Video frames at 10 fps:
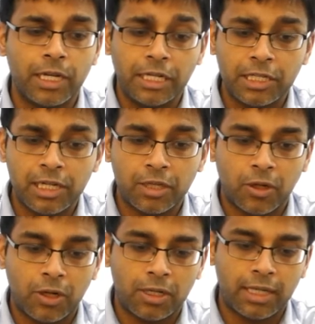initially
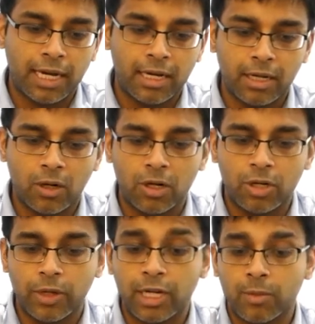thought that in order
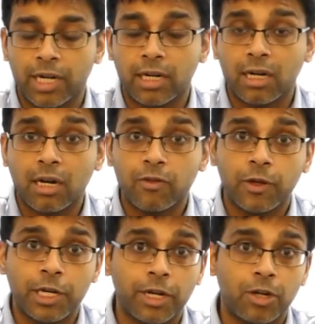to interpret a graph,
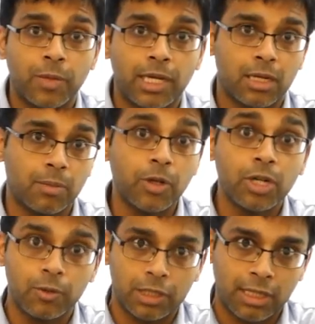we needed to make a
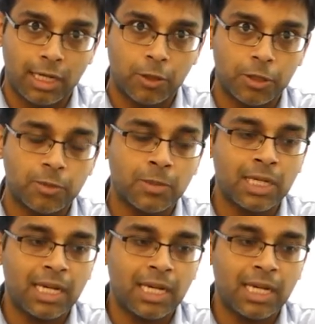computer vision algorithm,